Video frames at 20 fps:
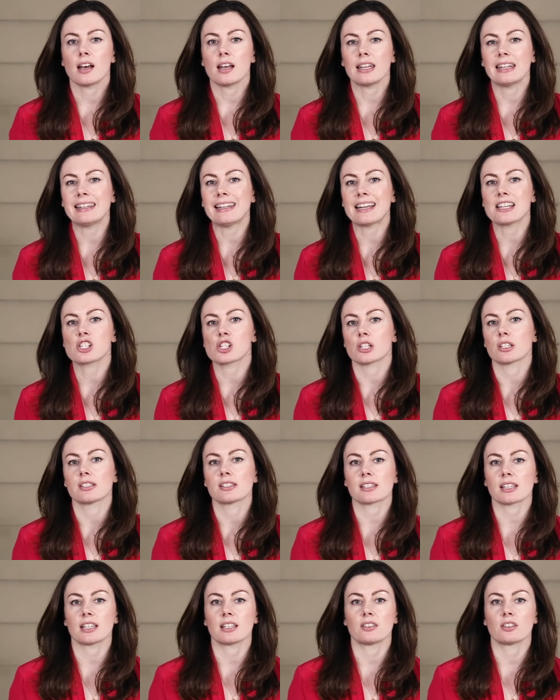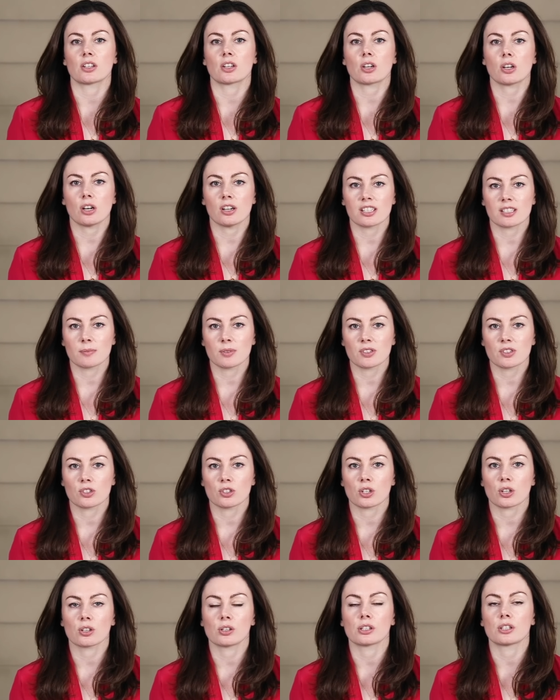a legend in the
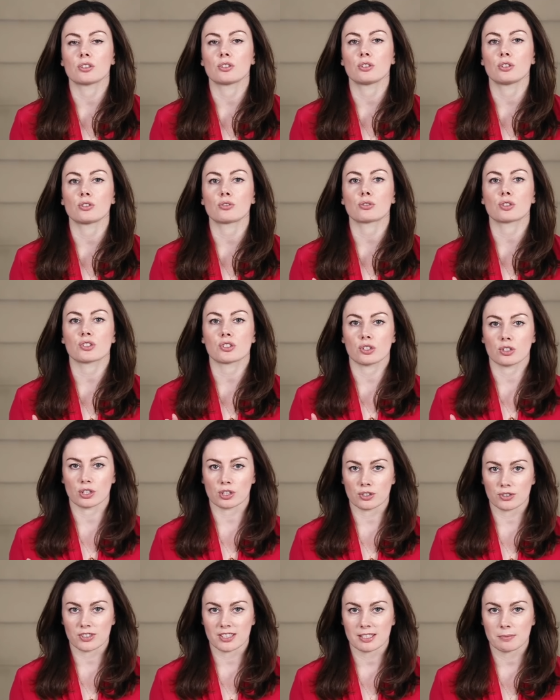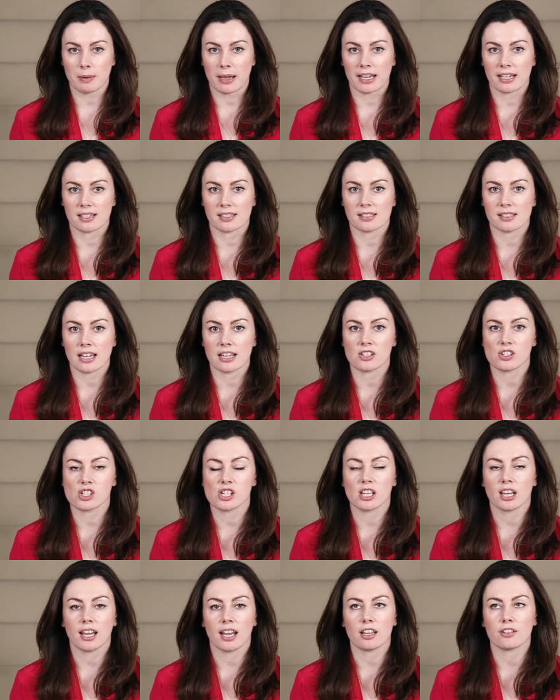cosmeceutical and nutraceutical space. And
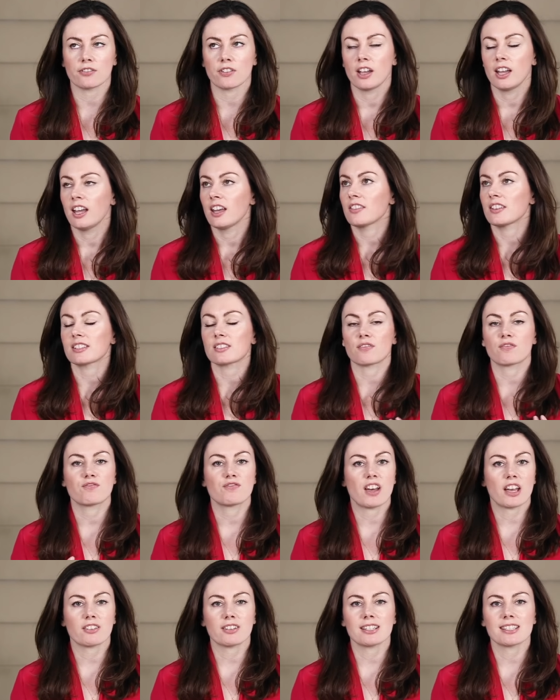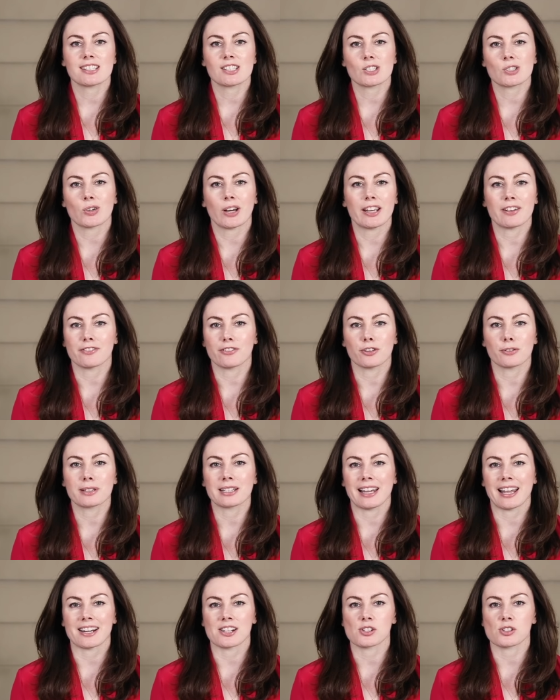she gave this very
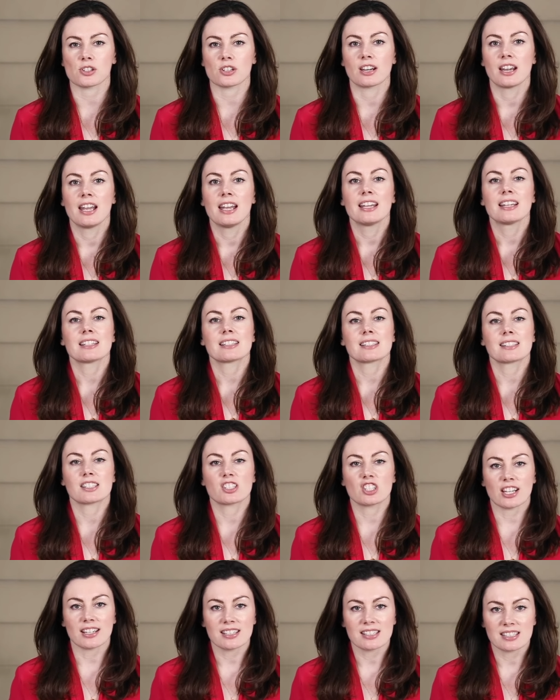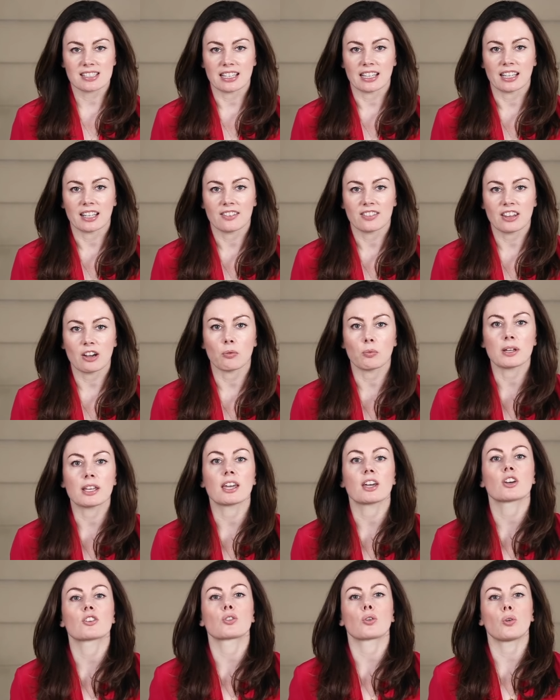straightforward lecture suggesting that
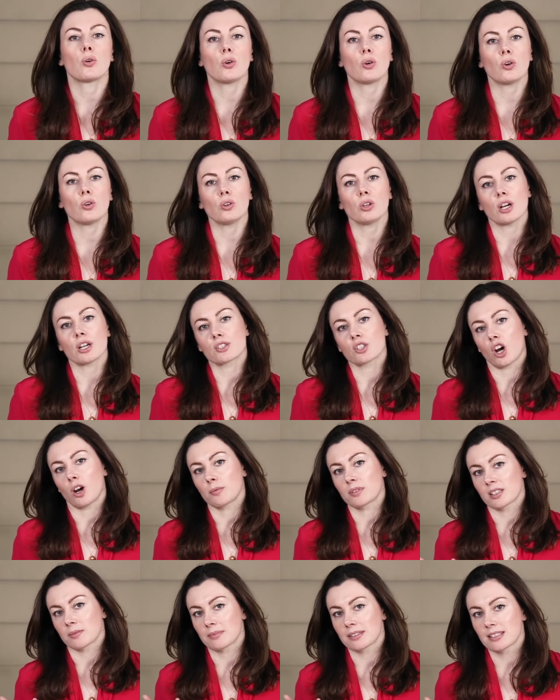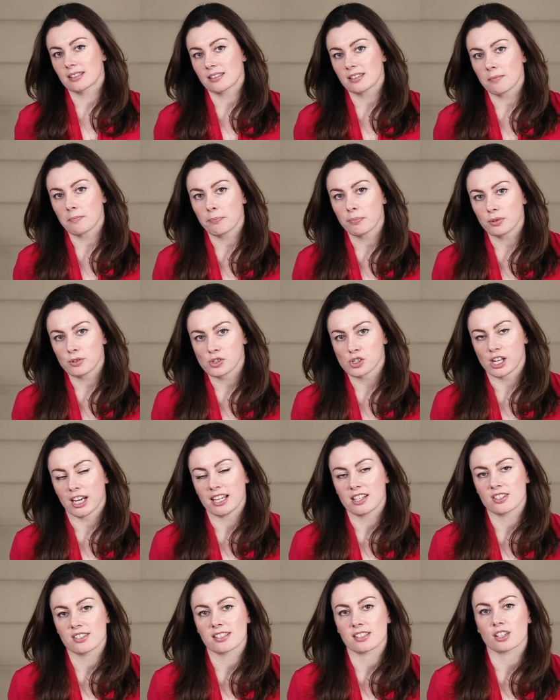we could all adopt some simple
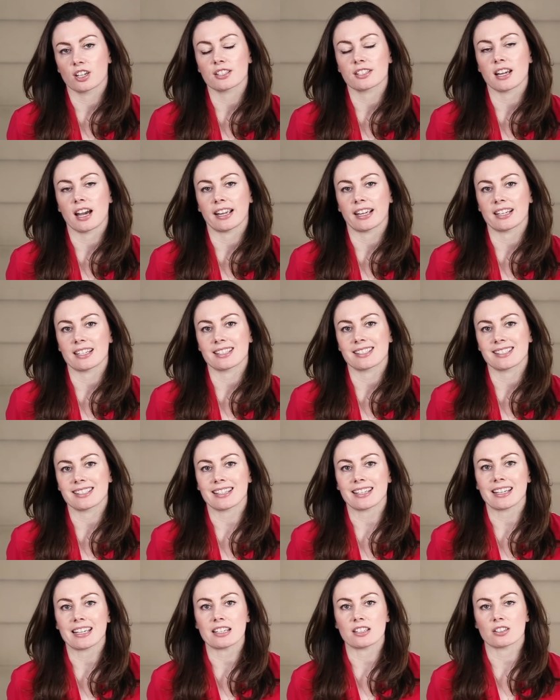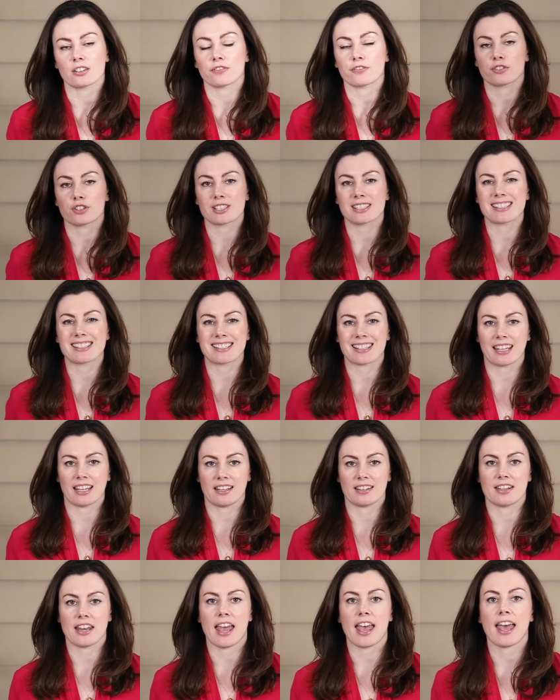changes in our diets to eat for
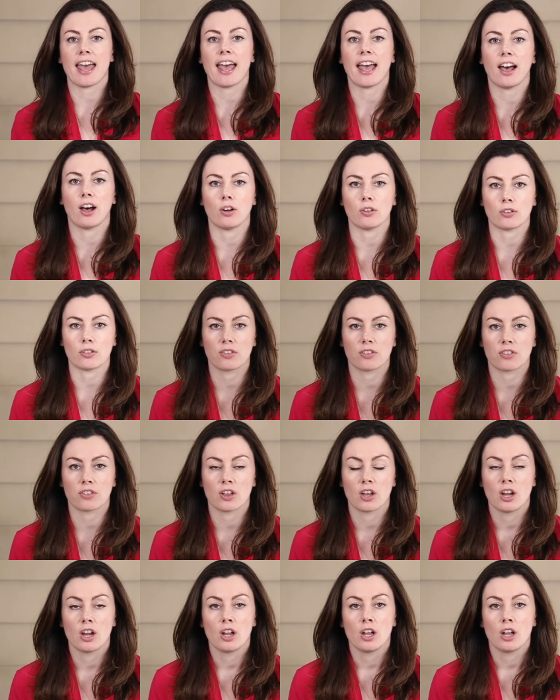skin health.